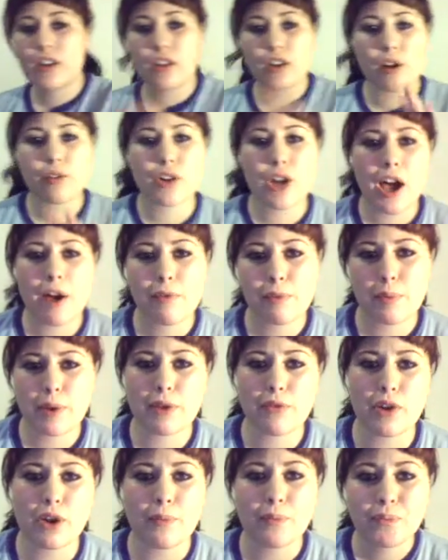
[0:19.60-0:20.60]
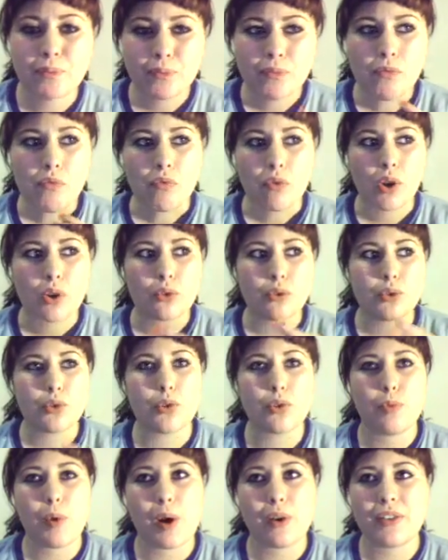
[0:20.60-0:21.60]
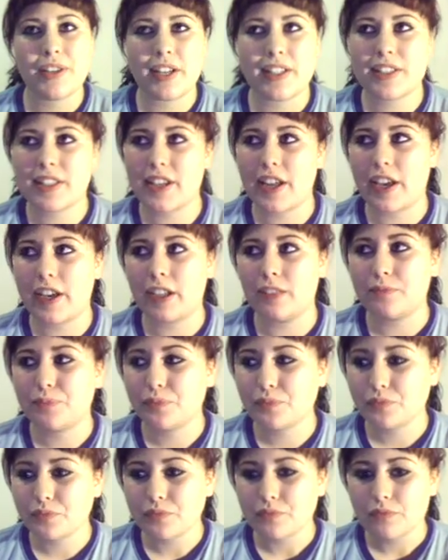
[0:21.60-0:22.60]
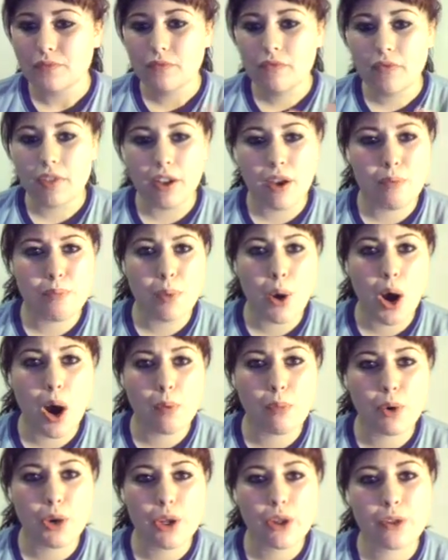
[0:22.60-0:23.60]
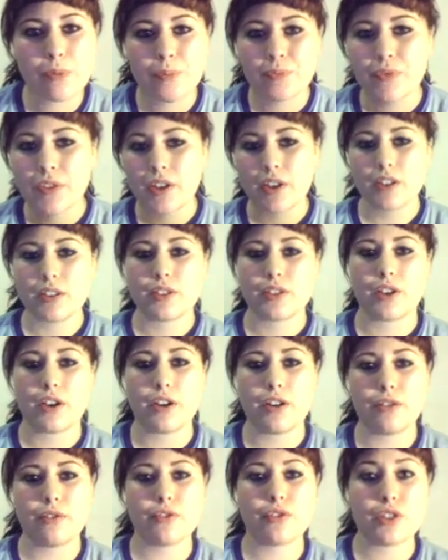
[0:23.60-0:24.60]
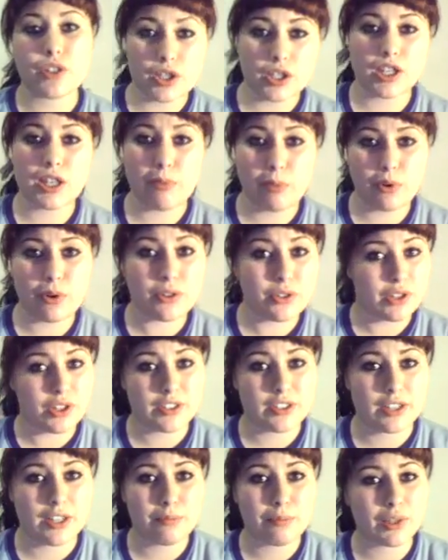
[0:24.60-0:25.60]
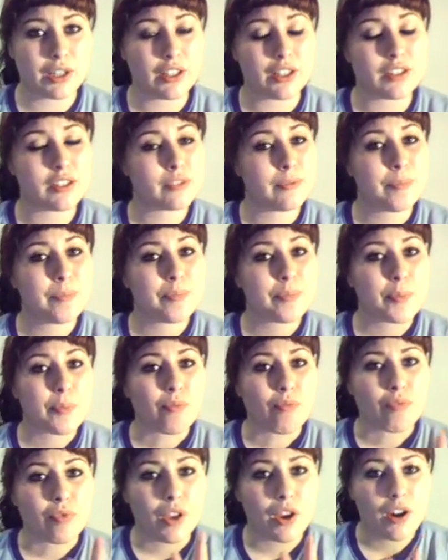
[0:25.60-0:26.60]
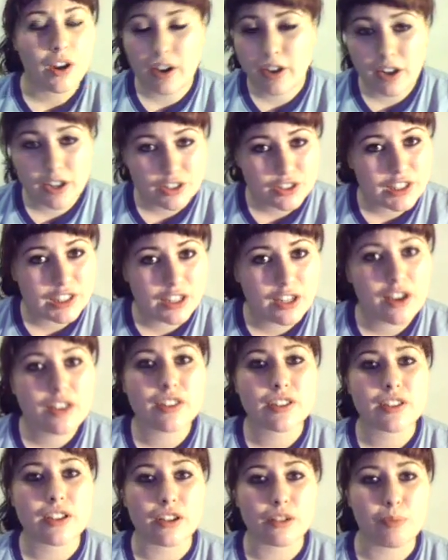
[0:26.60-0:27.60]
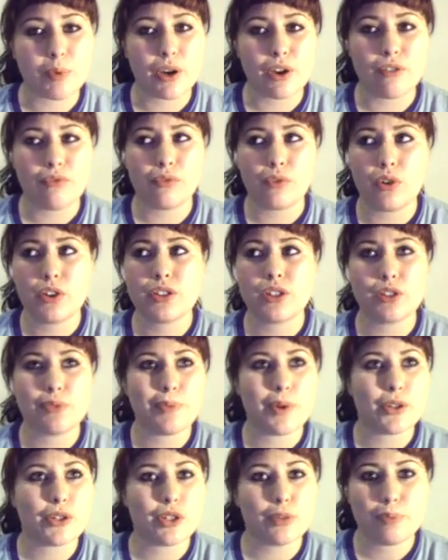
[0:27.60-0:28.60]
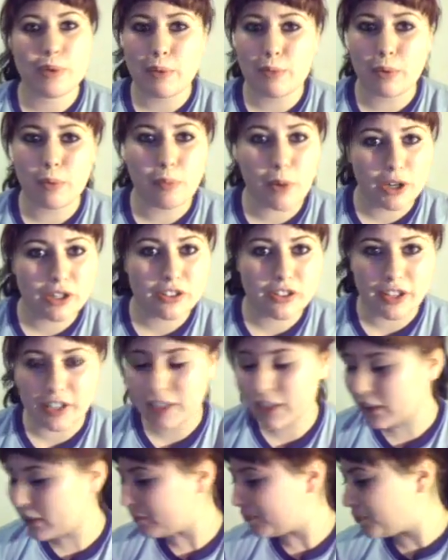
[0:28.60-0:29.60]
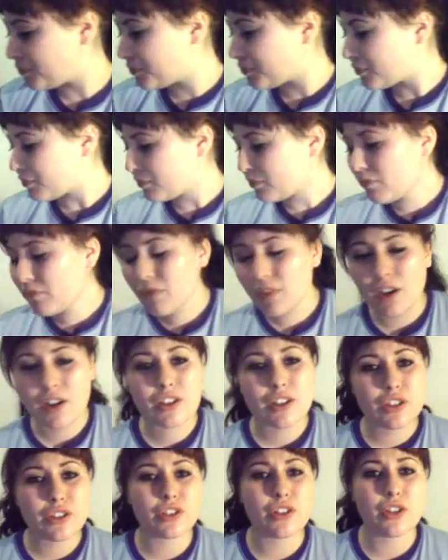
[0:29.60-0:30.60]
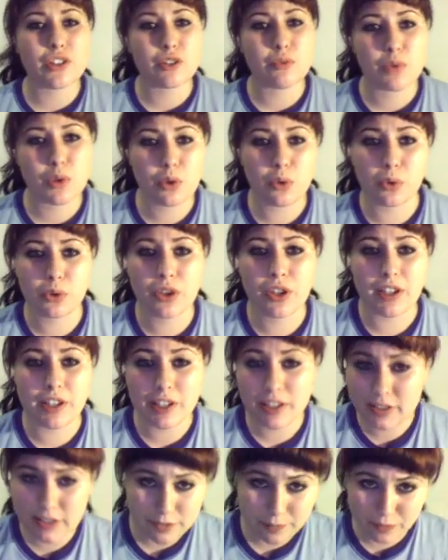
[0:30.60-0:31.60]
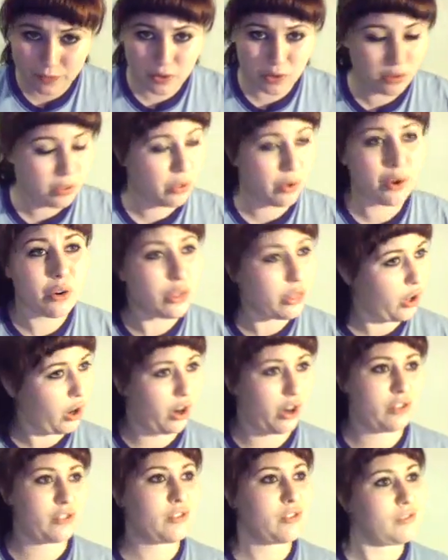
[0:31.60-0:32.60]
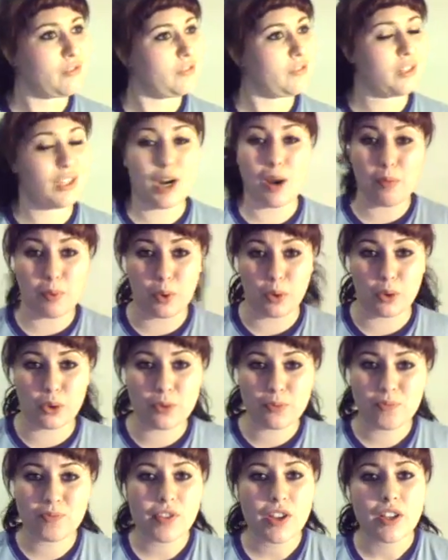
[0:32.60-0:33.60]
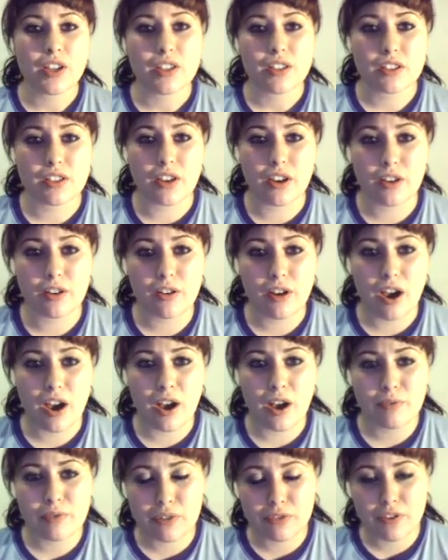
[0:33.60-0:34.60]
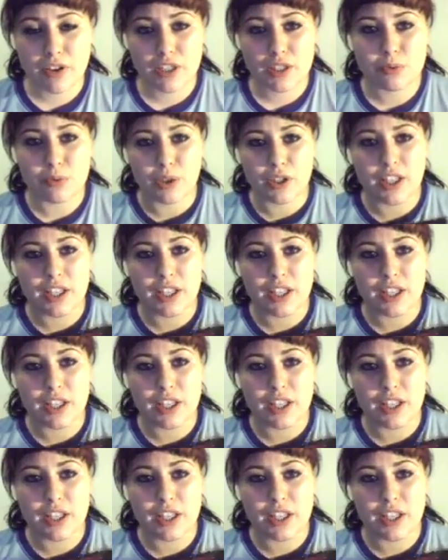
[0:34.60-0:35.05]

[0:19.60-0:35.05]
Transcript: gonna have a bit of a talk about Nestlé and palm oil. So to keep you interested, because I don't actually like the sound of my own voice as much as people might think, I'm going to show you some cool things that I bought. So the first one